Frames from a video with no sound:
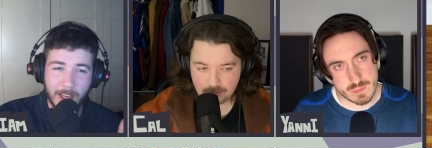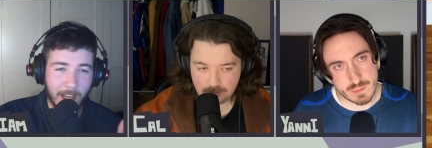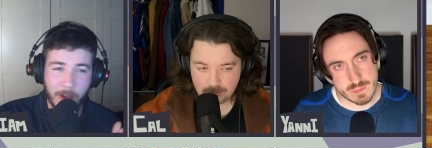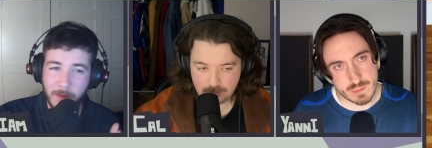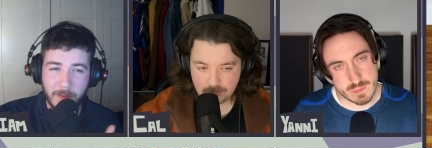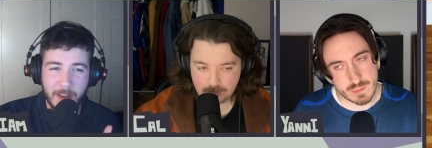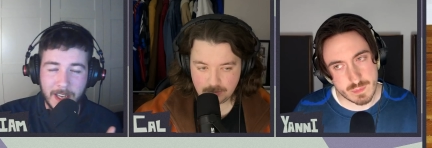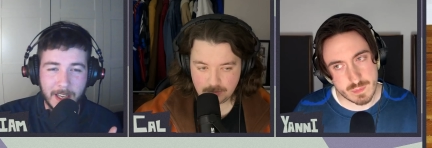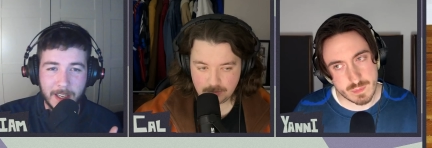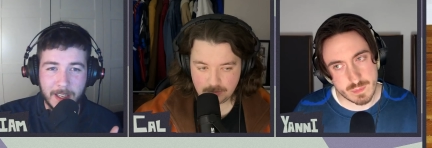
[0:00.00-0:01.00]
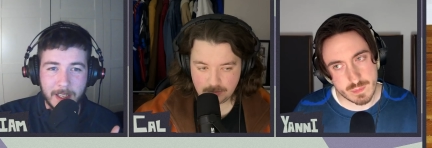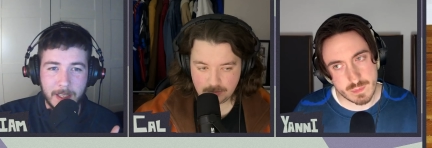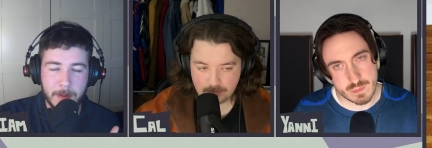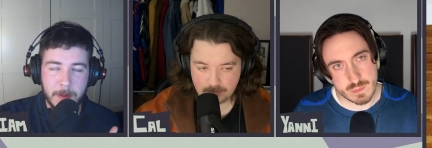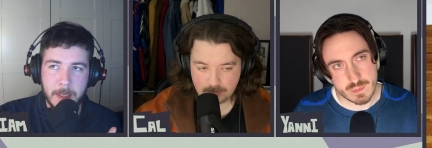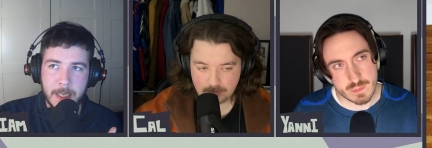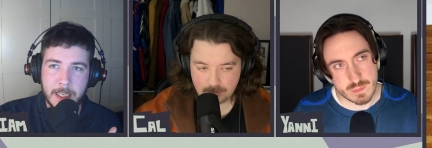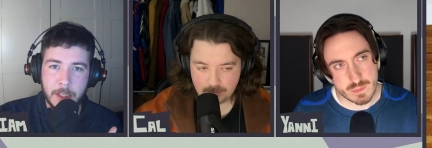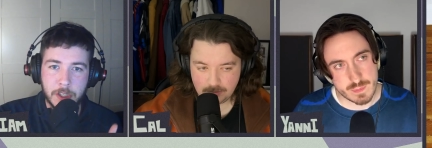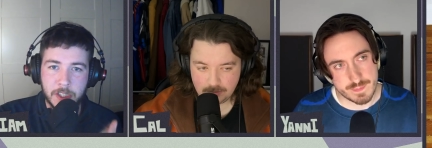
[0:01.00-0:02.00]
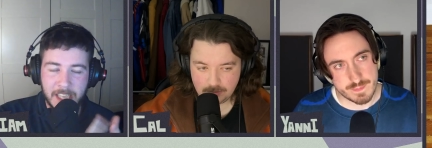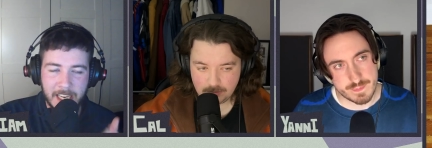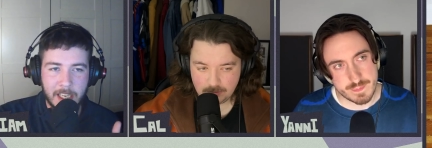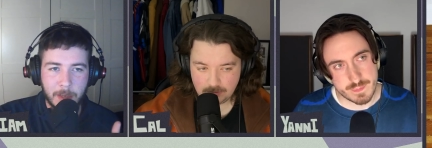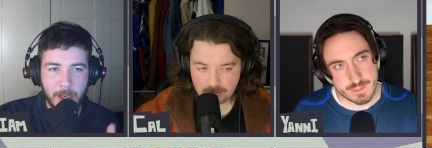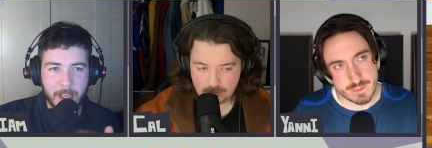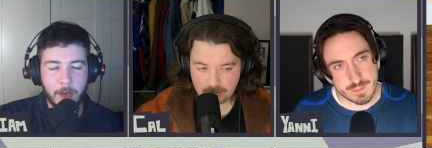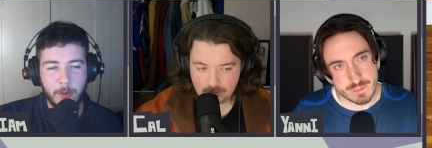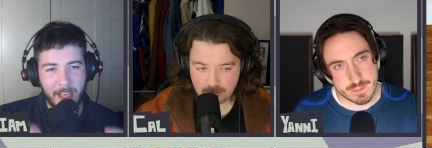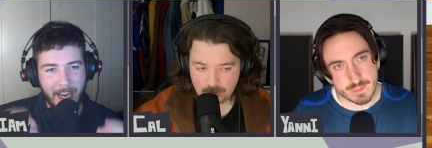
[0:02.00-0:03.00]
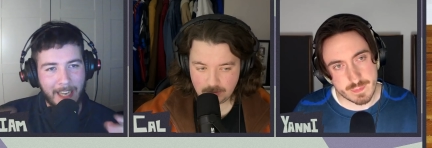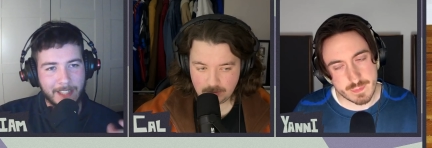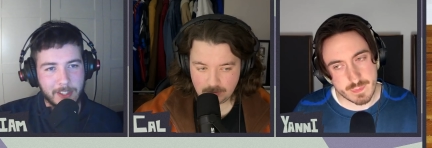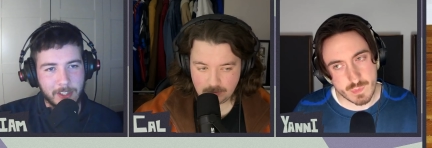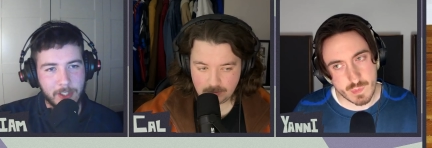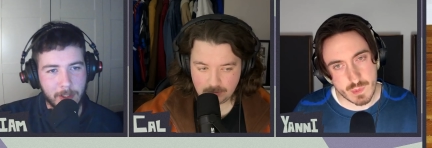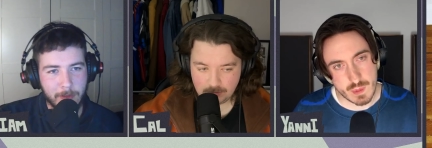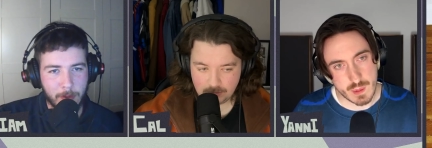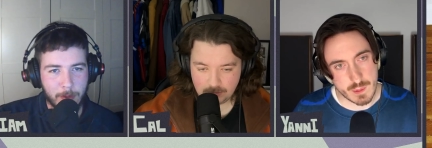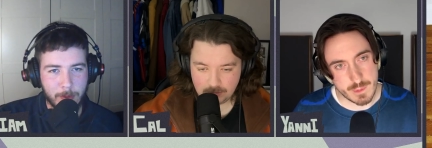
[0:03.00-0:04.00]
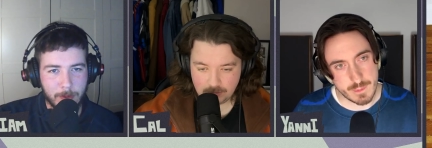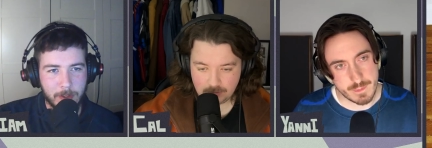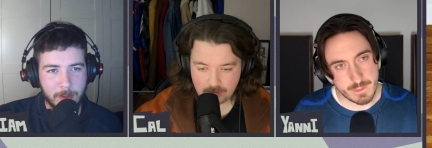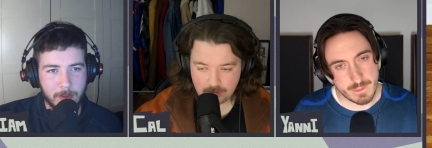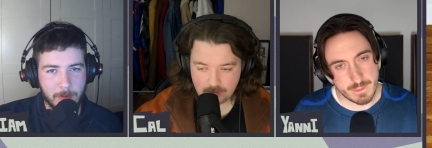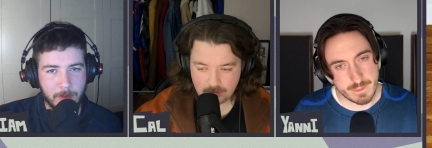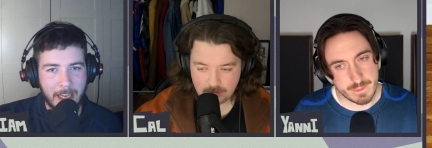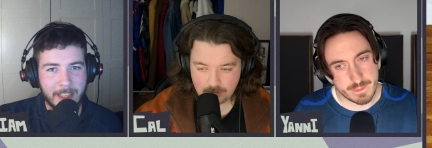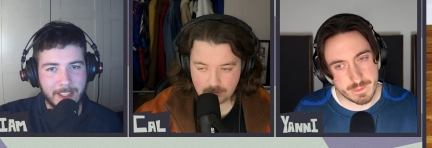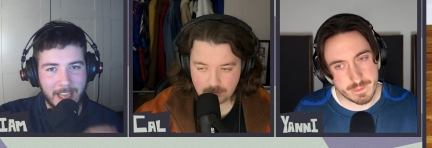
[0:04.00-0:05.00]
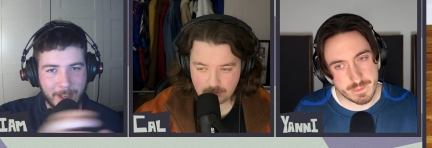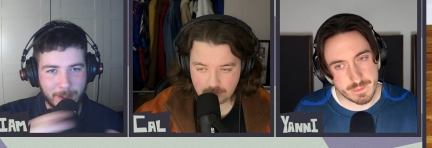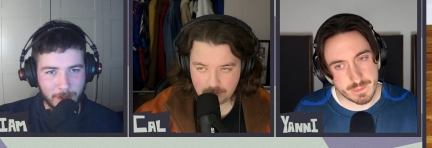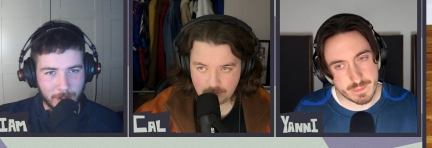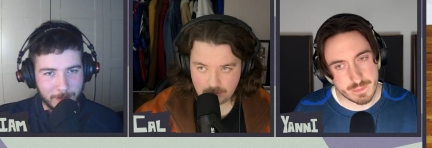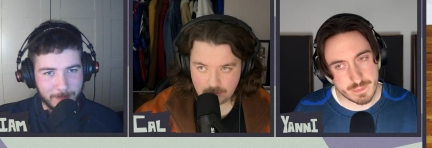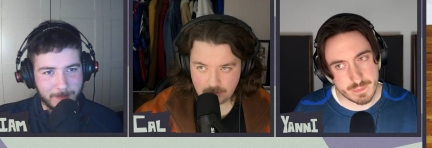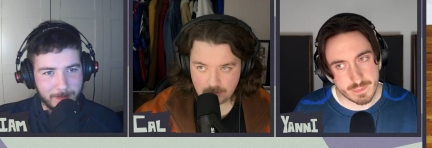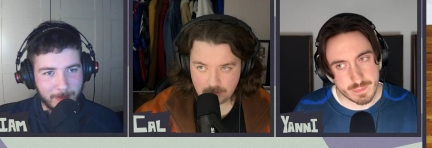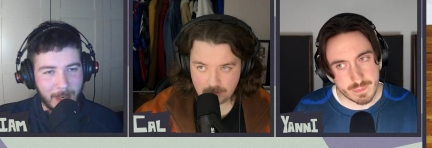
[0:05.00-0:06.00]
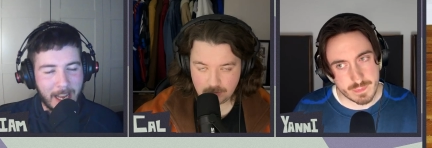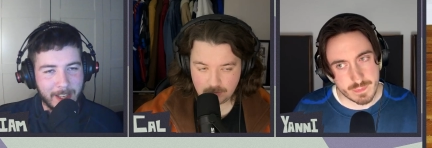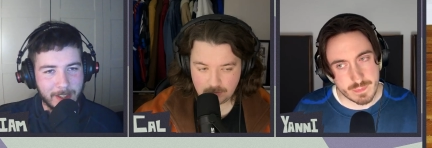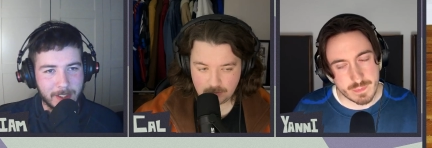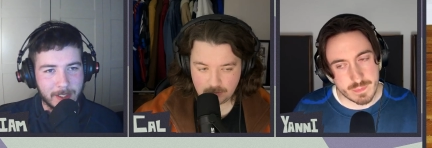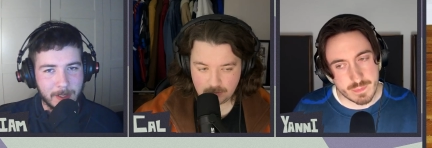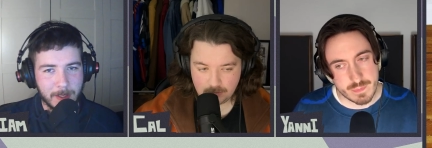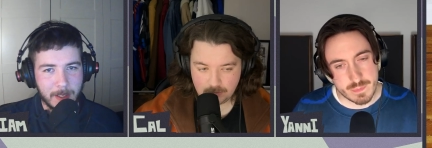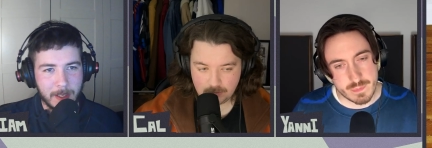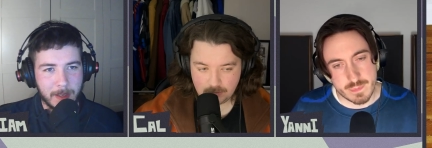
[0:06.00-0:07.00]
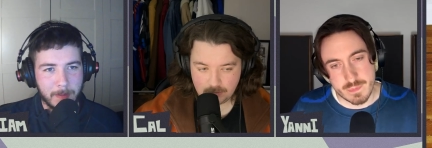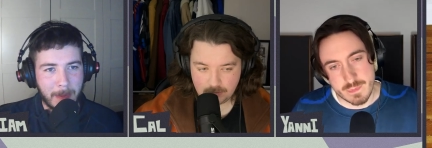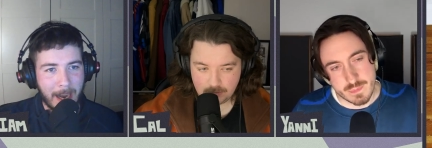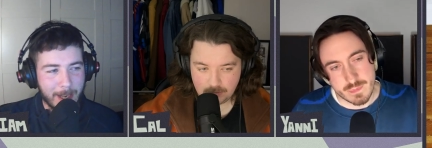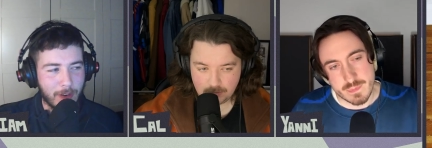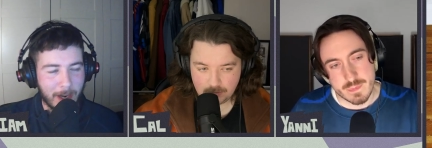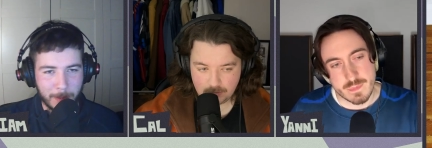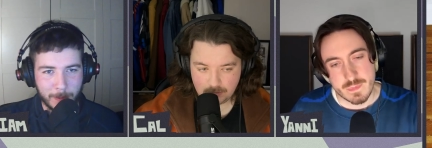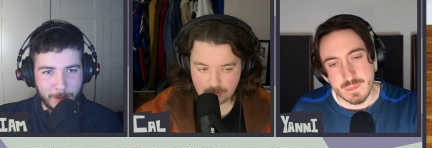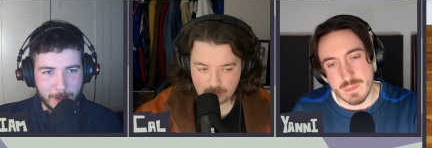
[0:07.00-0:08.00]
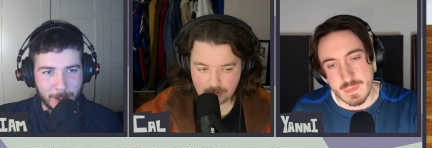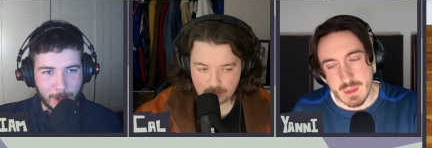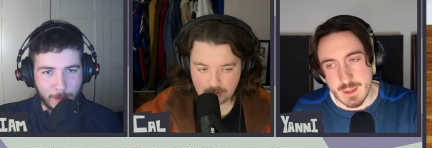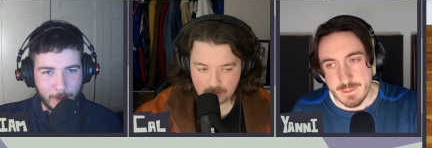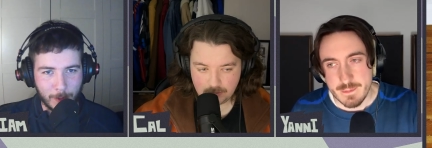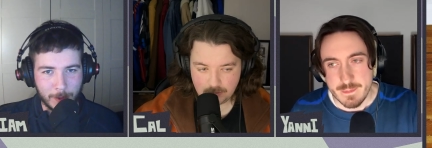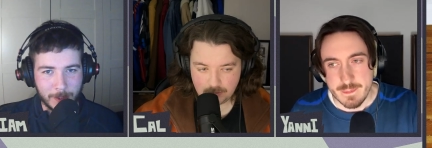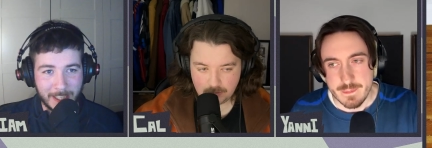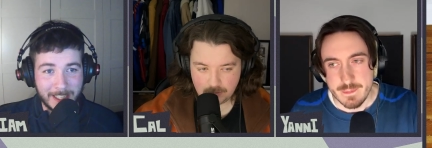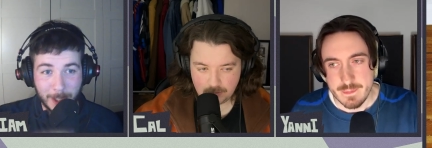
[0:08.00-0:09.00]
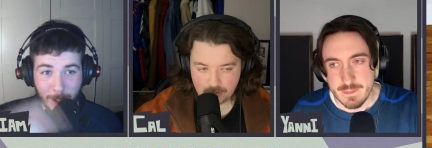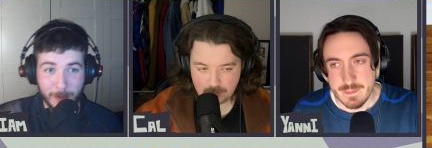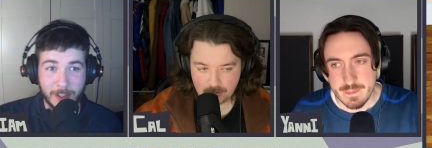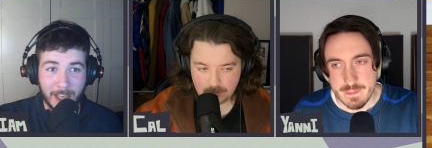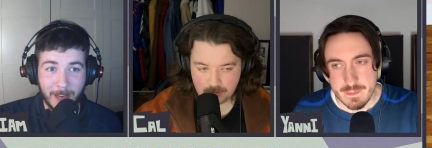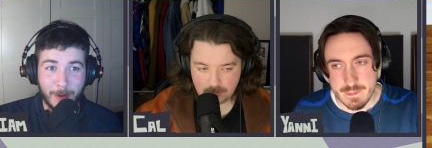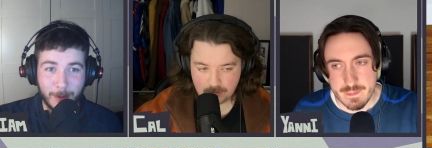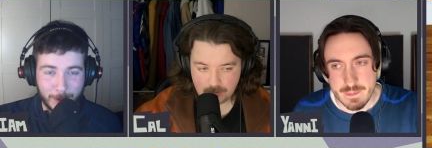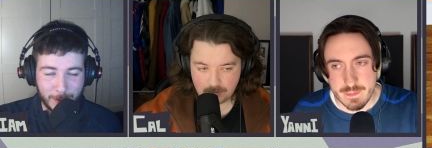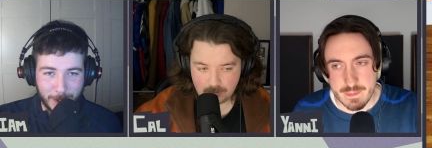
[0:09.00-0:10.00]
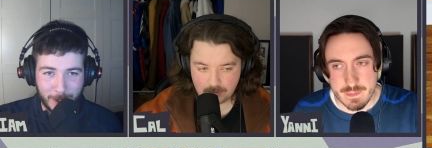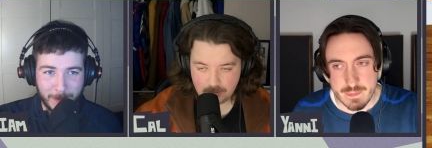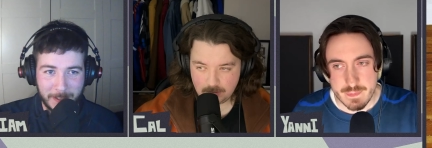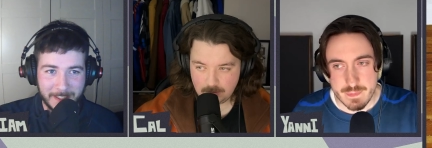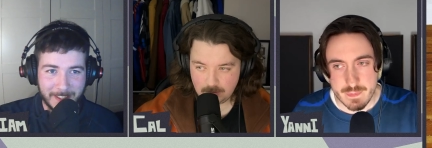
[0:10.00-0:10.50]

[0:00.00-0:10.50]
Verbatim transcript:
Speaker 1: I don't think it it doesn't take away, it only adds to the vocals, adds extra layers. My gripe with the song Floors is the other set of vocals that come in.